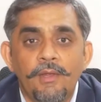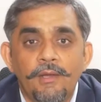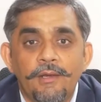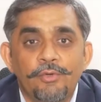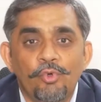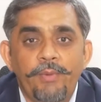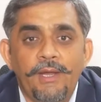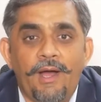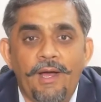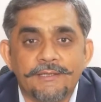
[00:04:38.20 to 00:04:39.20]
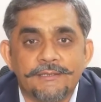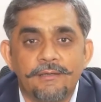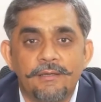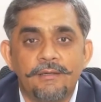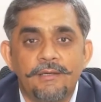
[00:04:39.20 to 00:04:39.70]
Now you may
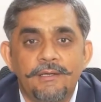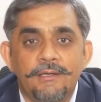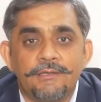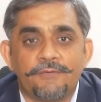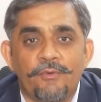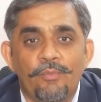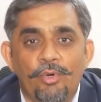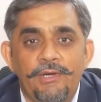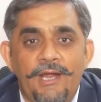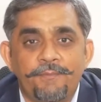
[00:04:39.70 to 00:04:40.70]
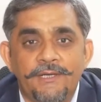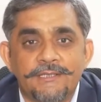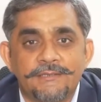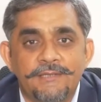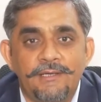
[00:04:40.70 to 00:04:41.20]
ask that for more lab
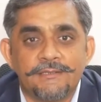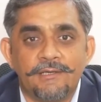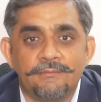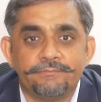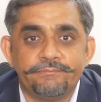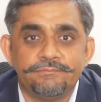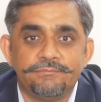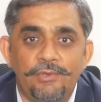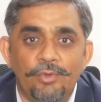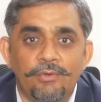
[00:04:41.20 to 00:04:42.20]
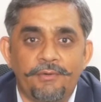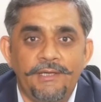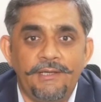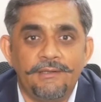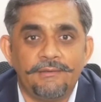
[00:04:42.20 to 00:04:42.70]
tests there is a low
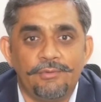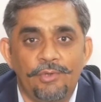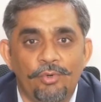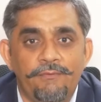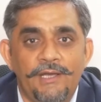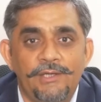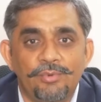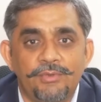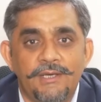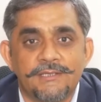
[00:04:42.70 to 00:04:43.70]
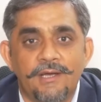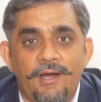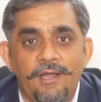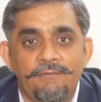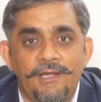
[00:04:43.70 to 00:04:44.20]
value, there is a
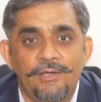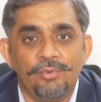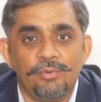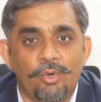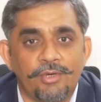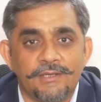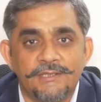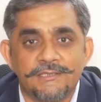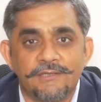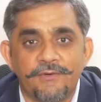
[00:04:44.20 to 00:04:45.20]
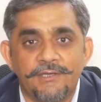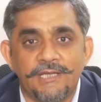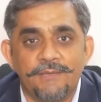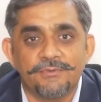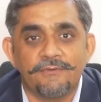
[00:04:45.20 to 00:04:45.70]
high value. What are these different
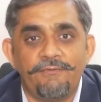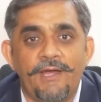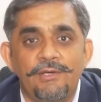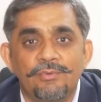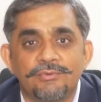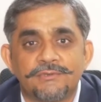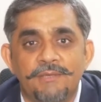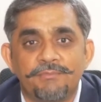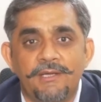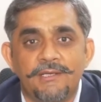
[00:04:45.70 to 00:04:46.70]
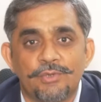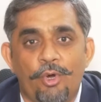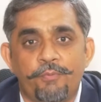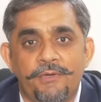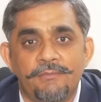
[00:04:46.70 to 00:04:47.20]
types of values? Something is
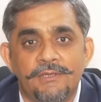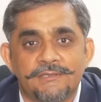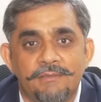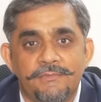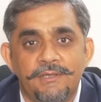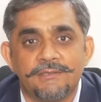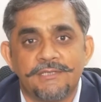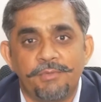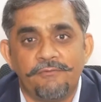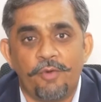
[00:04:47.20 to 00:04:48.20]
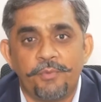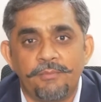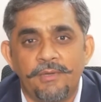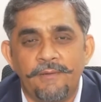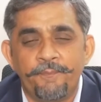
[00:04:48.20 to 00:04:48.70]
optimal, something is above
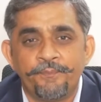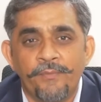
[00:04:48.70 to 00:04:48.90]
optimal.